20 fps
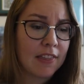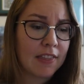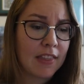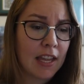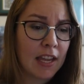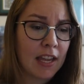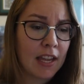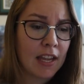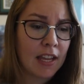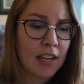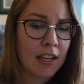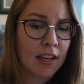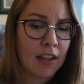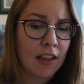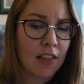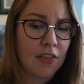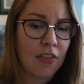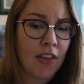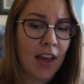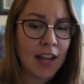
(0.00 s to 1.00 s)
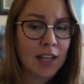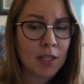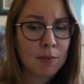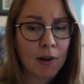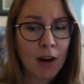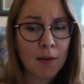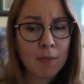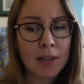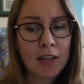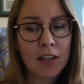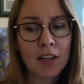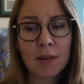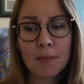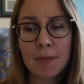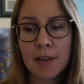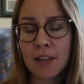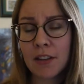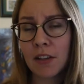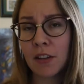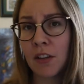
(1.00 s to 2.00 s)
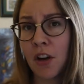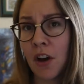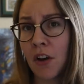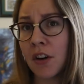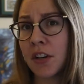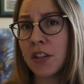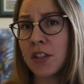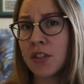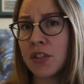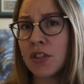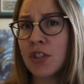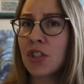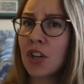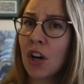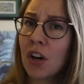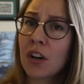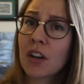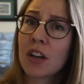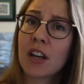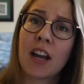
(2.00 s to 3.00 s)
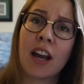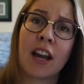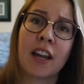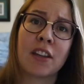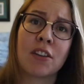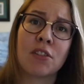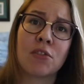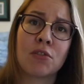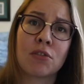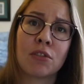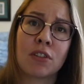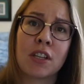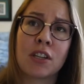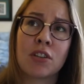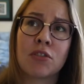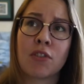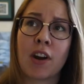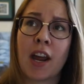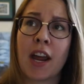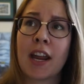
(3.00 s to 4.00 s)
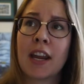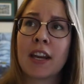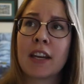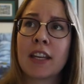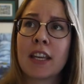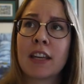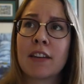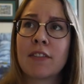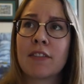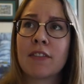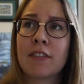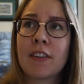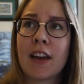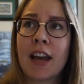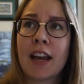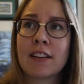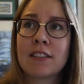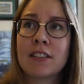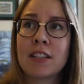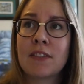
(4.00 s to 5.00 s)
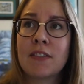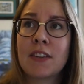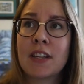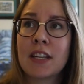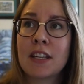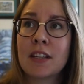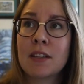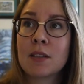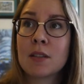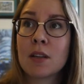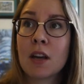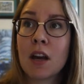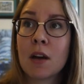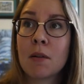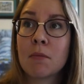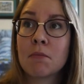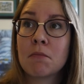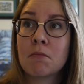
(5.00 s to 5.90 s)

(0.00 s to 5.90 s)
And then that's probably going to be the longest chunk. I usually try and give activities.